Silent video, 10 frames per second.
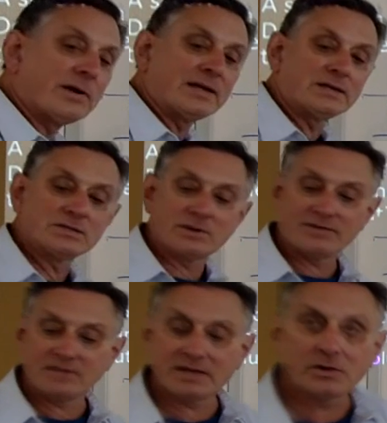right, so I've
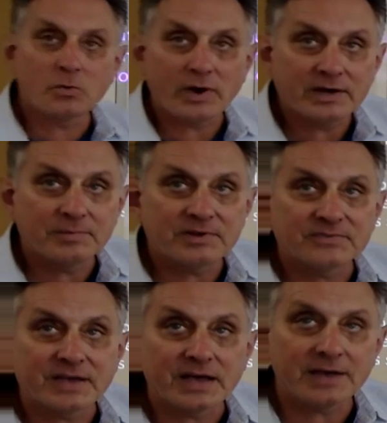taken quite a bit of
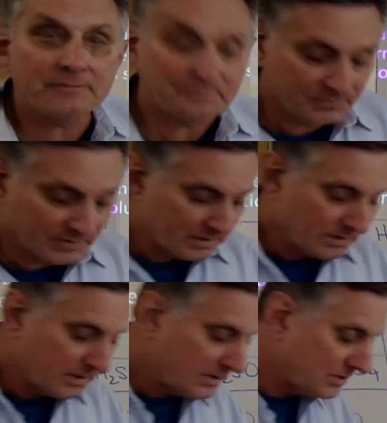time
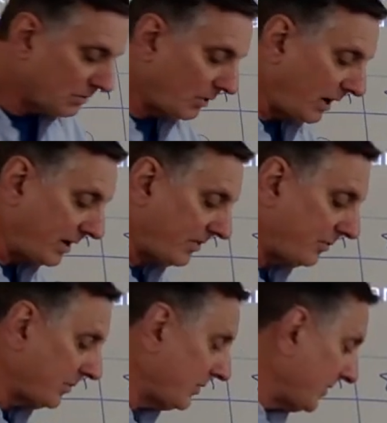to walk
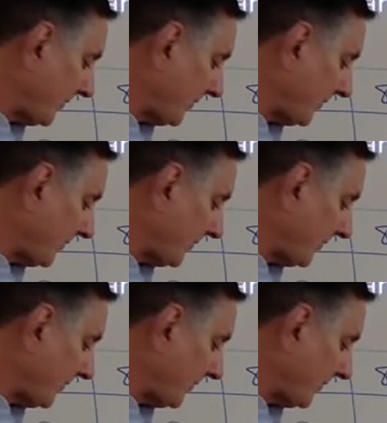through the